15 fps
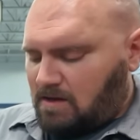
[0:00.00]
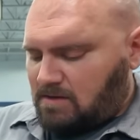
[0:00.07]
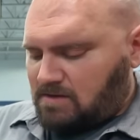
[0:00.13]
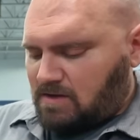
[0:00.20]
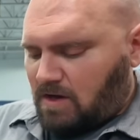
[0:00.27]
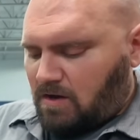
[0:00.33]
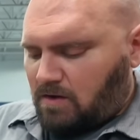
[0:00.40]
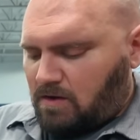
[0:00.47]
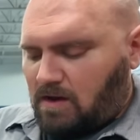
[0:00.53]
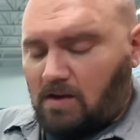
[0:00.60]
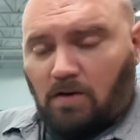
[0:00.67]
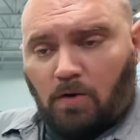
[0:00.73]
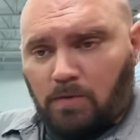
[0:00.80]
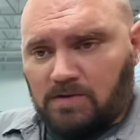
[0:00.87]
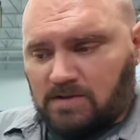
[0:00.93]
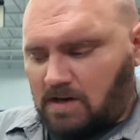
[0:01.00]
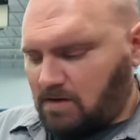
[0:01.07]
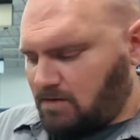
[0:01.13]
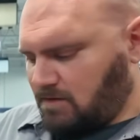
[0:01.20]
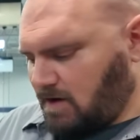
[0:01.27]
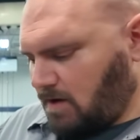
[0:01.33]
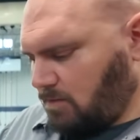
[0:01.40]
So you gotta always take
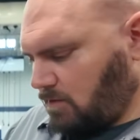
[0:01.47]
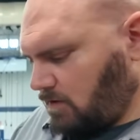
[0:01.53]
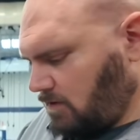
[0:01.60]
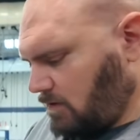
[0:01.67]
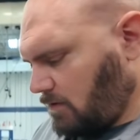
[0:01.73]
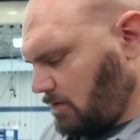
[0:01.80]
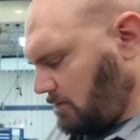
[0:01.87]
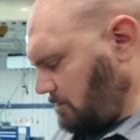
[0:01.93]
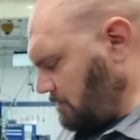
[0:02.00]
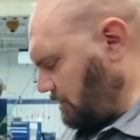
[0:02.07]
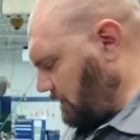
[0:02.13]
your time when you do it.